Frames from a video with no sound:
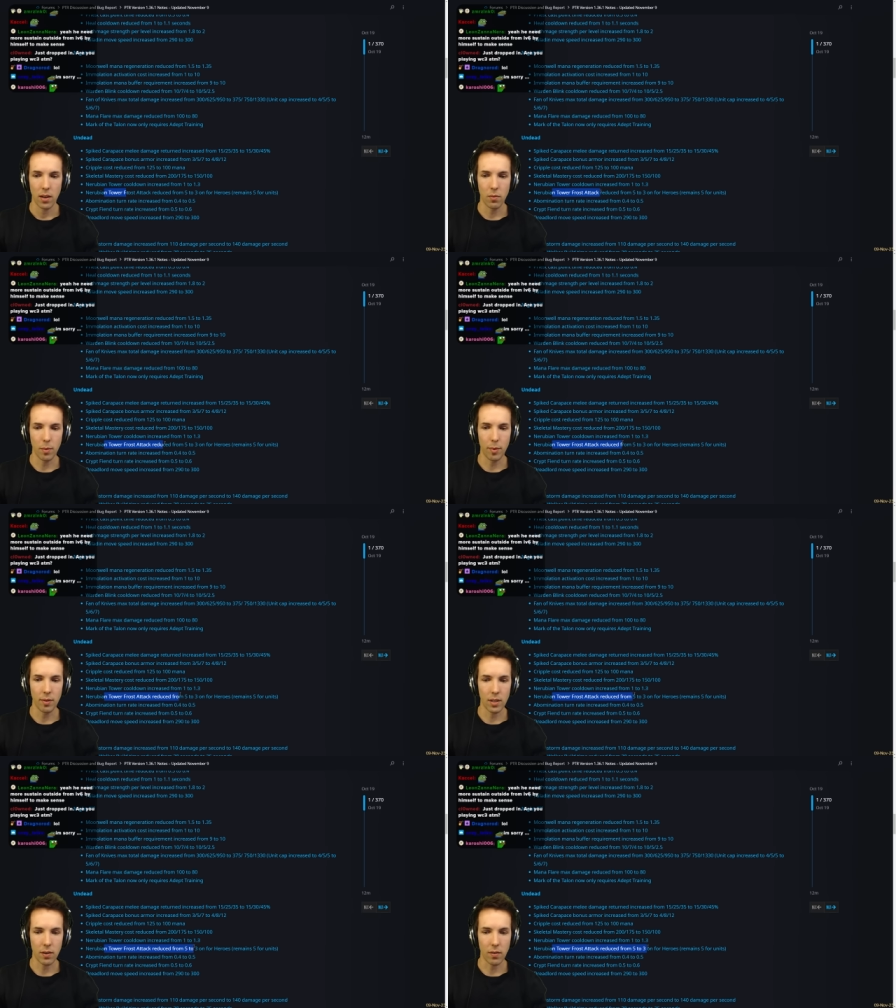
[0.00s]

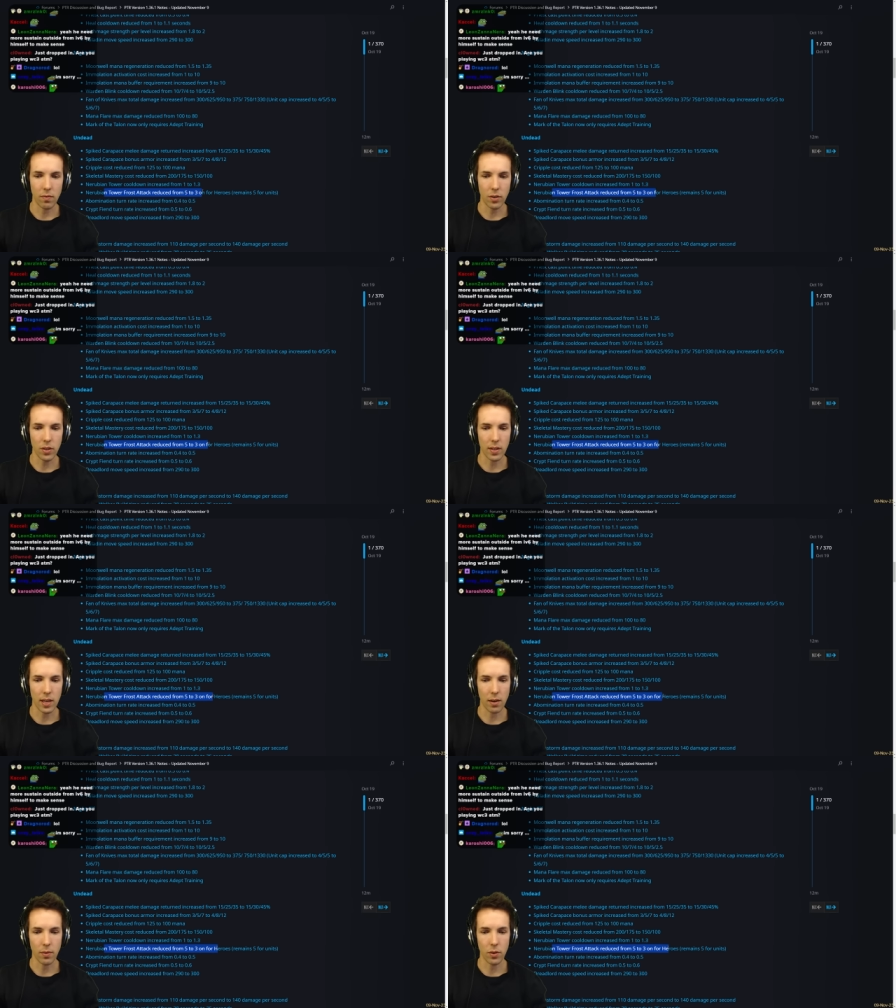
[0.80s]
Nerubian Tower frost
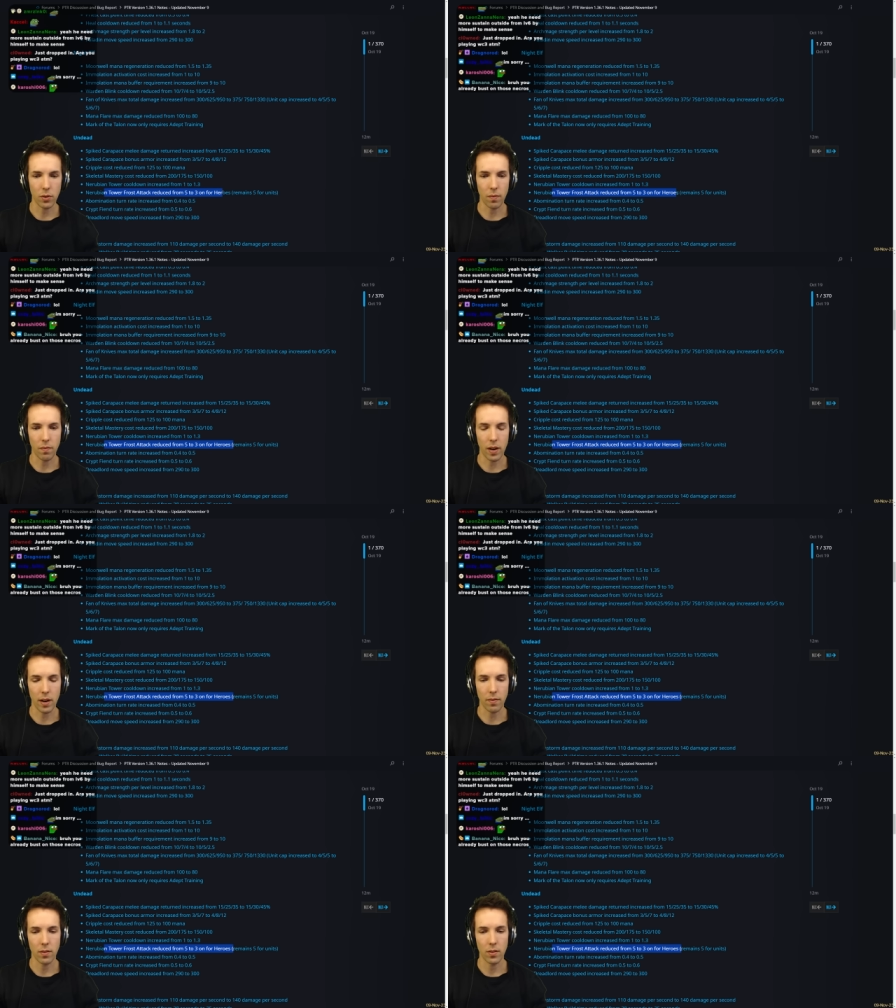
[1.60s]
attack reduced from
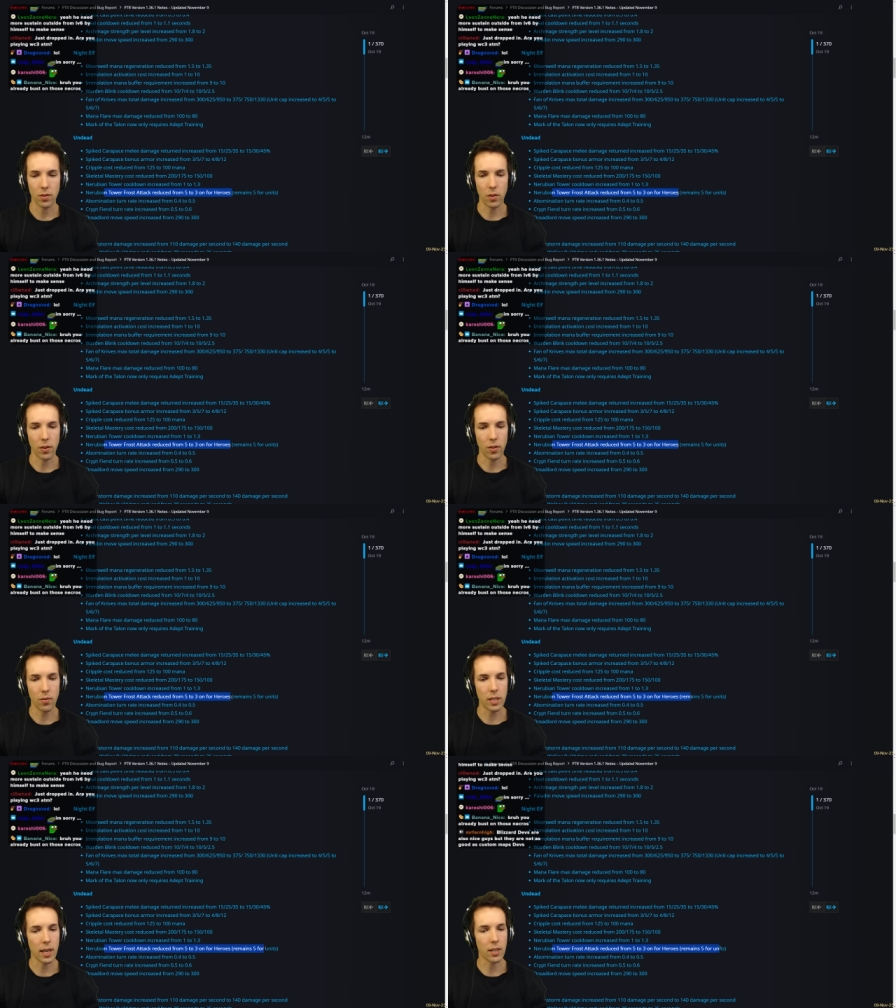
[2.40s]
5 to only
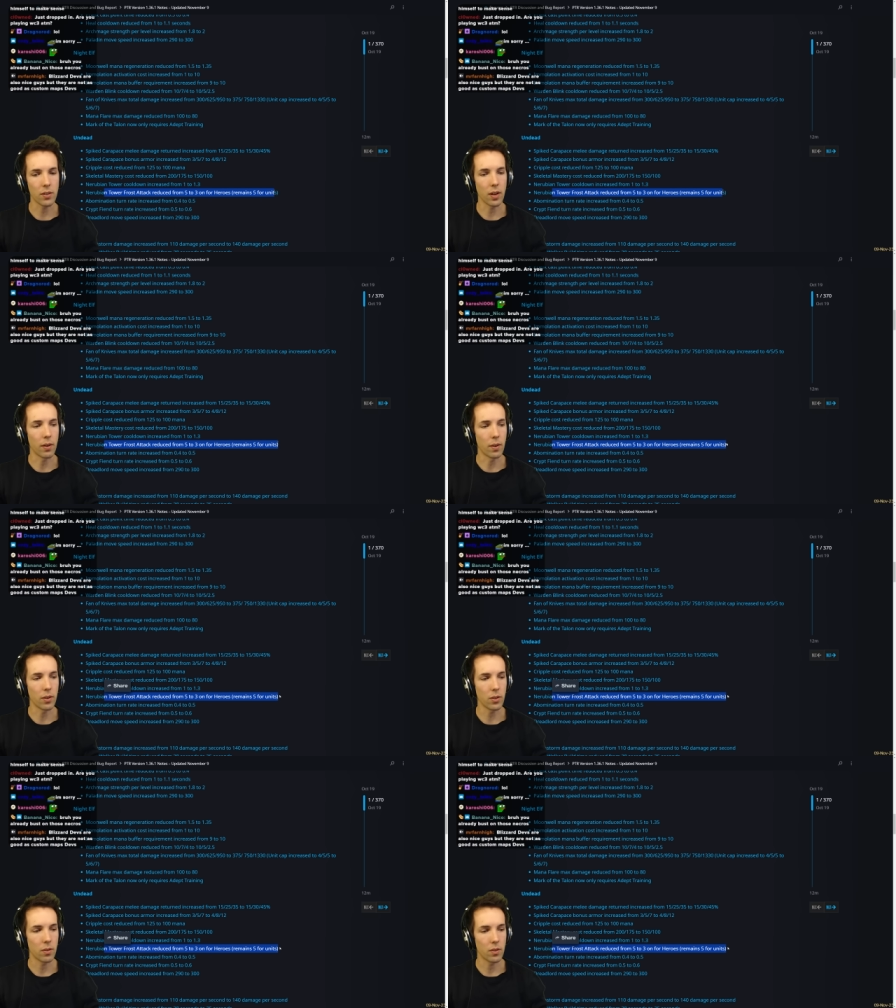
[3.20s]
3 seconds on heroes,